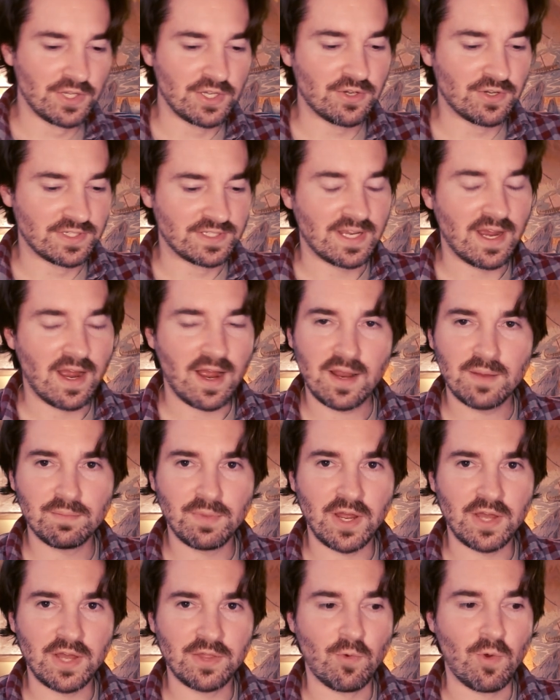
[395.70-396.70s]
good time,
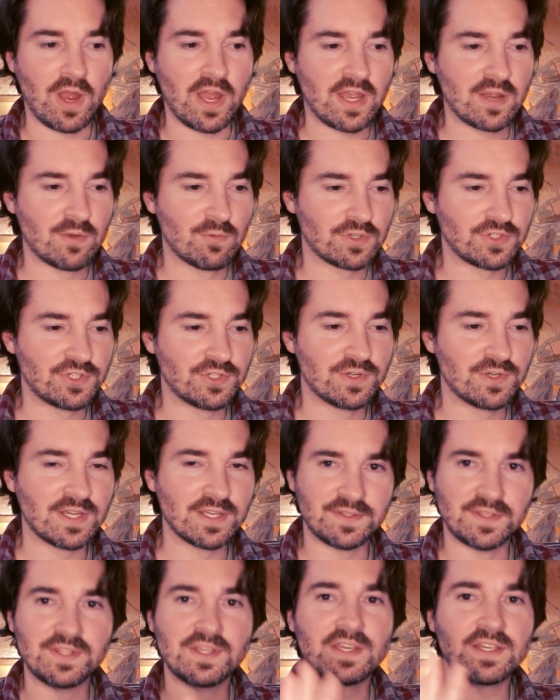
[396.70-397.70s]
by the way, once you
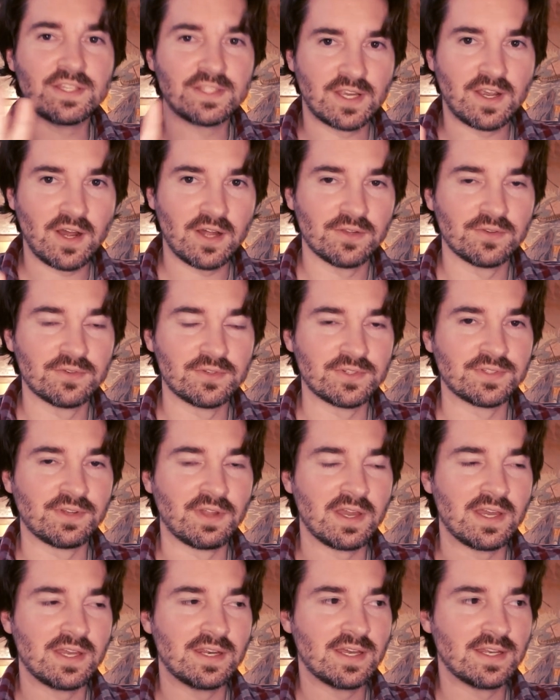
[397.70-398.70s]
get these colors
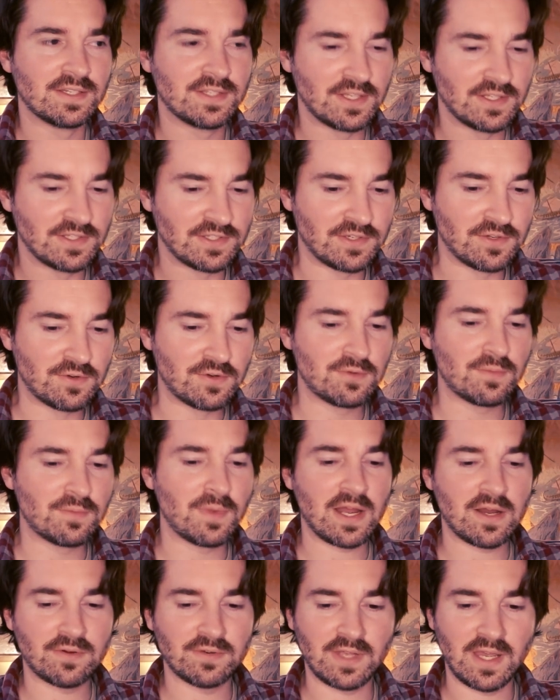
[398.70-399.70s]
laid in, to zoom
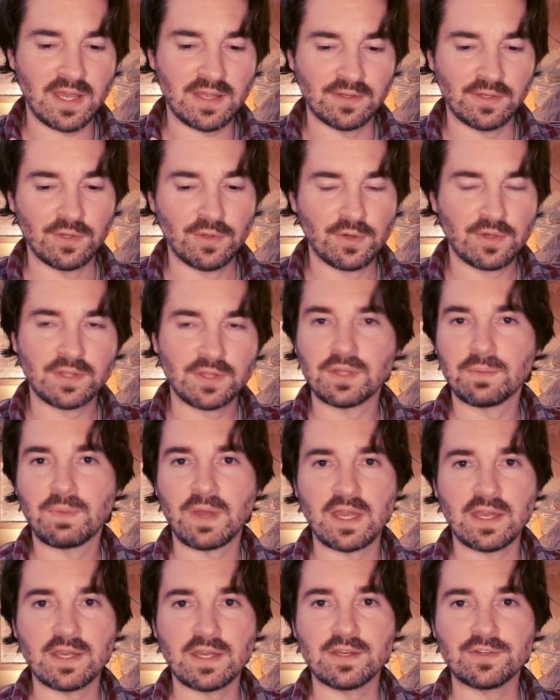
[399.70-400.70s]
out and look at the
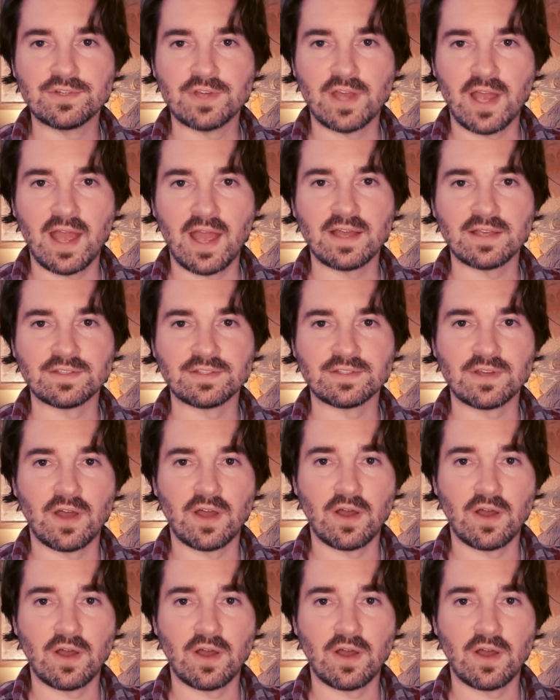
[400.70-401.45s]
page as a